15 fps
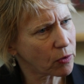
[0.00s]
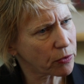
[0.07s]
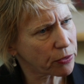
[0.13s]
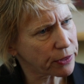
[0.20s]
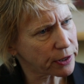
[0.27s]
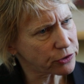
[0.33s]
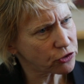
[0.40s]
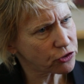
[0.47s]

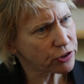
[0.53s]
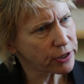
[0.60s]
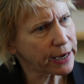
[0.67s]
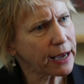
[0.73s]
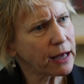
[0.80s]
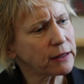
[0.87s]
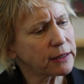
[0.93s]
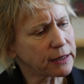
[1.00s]
the
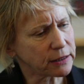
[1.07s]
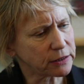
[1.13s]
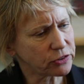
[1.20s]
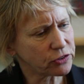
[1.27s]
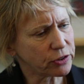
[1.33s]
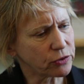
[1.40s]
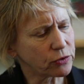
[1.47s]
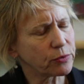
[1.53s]

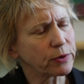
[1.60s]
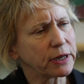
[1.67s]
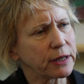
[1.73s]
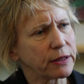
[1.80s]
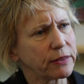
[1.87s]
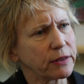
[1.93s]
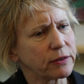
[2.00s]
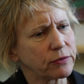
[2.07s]
challenge in
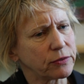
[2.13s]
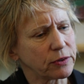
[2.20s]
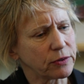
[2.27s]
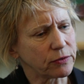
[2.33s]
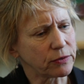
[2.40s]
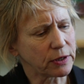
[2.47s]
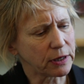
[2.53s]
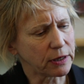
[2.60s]
treating this
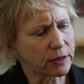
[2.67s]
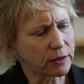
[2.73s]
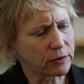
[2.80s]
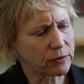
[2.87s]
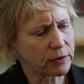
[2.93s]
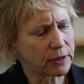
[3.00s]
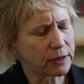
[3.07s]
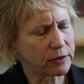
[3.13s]

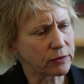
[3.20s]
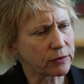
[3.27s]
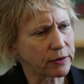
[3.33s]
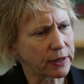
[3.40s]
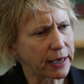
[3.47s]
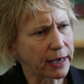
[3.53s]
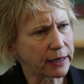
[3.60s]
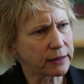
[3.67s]
disease is
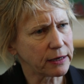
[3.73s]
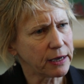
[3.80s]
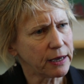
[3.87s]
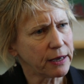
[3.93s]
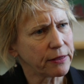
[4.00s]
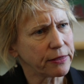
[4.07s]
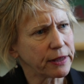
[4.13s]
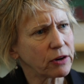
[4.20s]
that
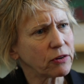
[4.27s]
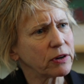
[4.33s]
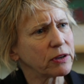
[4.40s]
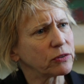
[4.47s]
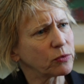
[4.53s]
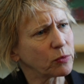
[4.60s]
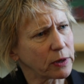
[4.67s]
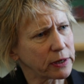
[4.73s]
there
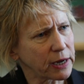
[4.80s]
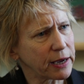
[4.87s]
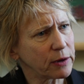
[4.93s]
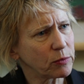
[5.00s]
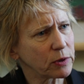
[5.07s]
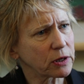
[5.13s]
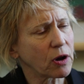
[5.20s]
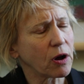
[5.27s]
is what I
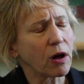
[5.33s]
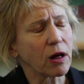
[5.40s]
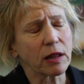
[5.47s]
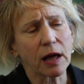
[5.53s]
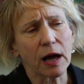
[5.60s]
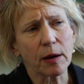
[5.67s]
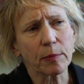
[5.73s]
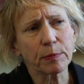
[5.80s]
would
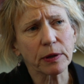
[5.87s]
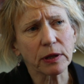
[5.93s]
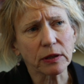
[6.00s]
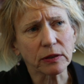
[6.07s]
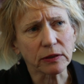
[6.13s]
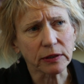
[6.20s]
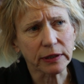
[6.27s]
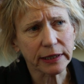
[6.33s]
call a
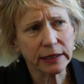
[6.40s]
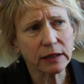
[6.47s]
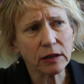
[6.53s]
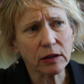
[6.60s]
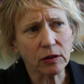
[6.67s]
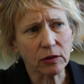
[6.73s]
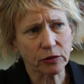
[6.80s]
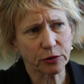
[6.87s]

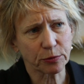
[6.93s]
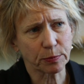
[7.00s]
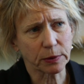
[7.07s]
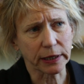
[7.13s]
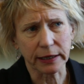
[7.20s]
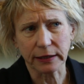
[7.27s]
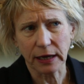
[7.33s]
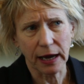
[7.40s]
political
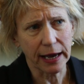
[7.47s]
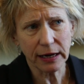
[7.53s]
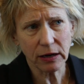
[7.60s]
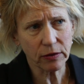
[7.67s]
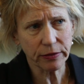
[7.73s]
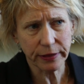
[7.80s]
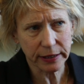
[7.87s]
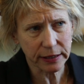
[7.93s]
split. I
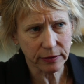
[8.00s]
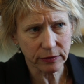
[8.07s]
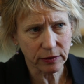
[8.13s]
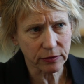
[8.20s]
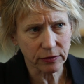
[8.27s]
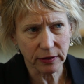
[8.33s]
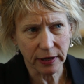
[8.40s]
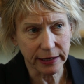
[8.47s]
don't think it's
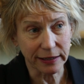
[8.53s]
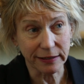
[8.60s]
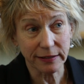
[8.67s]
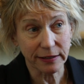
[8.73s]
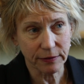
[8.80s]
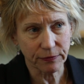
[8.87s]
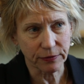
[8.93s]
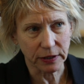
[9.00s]
a
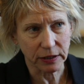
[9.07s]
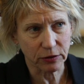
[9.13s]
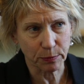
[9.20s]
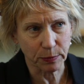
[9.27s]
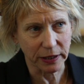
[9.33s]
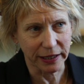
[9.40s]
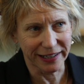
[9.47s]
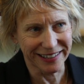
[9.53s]
scientific
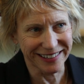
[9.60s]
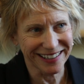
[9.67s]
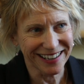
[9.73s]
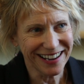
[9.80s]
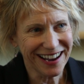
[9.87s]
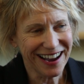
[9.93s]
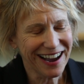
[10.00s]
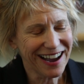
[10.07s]
split.
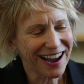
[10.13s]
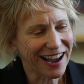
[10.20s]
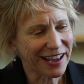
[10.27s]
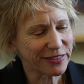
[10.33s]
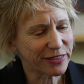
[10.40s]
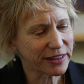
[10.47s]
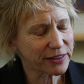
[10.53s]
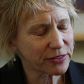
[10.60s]

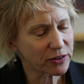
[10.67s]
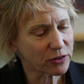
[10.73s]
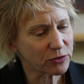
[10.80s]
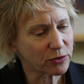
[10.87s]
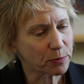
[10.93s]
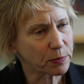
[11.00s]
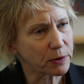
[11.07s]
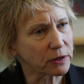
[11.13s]
I think there's
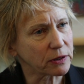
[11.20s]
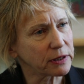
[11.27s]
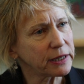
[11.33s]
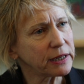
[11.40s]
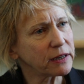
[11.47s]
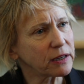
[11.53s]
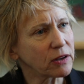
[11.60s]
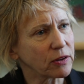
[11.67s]
a
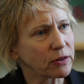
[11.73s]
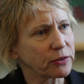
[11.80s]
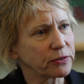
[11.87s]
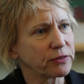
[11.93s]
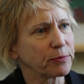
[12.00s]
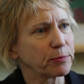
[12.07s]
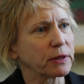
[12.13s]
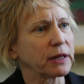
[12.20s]
political
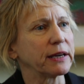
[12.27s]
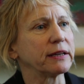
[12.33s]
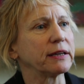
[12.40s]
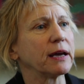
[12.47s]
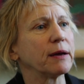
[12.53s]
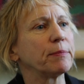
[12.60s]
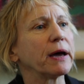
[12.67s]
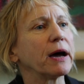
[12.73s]
split
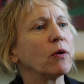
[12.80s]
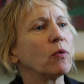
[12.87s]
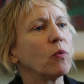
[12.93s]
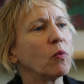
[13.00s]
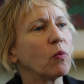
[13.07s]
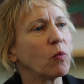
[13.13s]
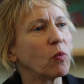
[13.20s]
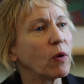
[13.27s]
about
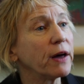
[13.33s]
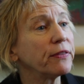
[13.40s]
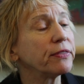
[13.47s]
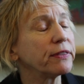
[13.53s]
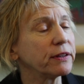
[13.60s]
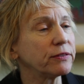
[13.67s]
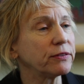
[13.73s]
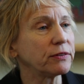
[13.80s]
what
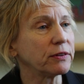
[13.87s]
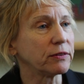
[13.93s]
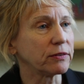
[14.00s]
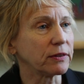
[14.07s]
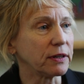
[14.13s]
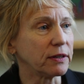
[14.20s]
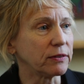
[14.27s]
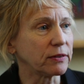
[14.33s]
this
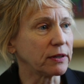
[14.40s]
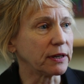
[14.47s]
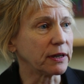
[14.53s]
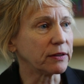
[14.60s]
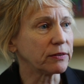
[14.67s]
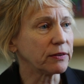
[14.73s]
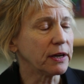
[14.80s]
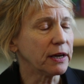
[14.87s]
disease is.